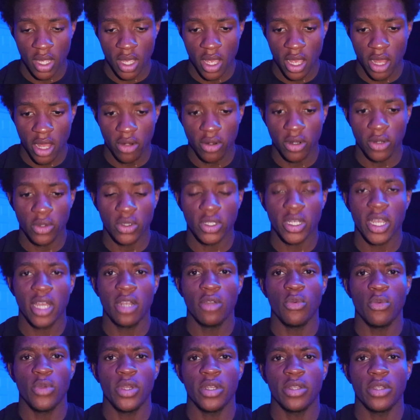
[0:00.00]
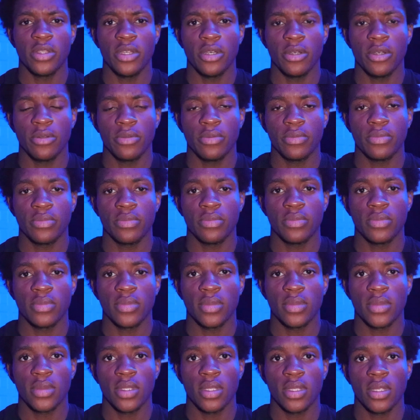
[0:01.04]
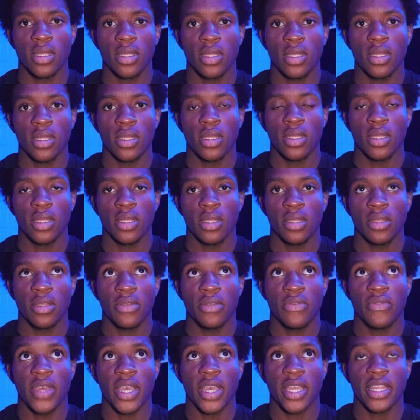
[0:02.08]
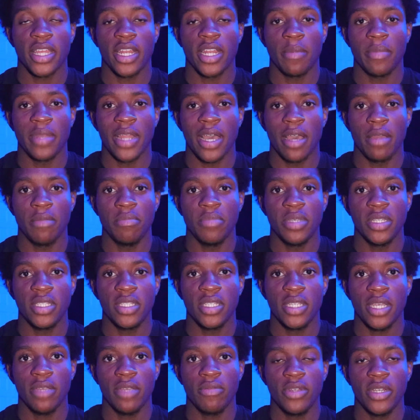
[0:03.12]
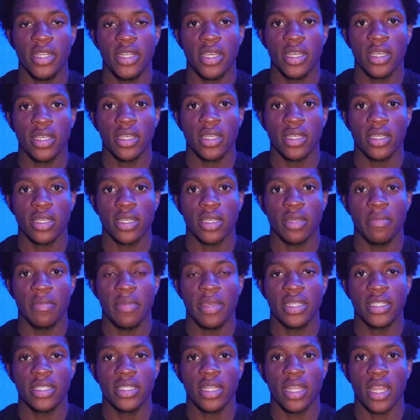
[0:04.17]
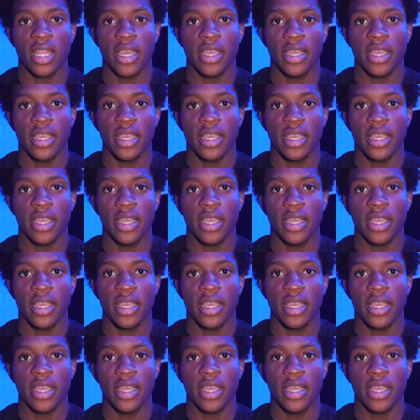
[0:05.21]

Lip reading: don't know, it's kind of weird though. The fact that I'm not busy every day makes it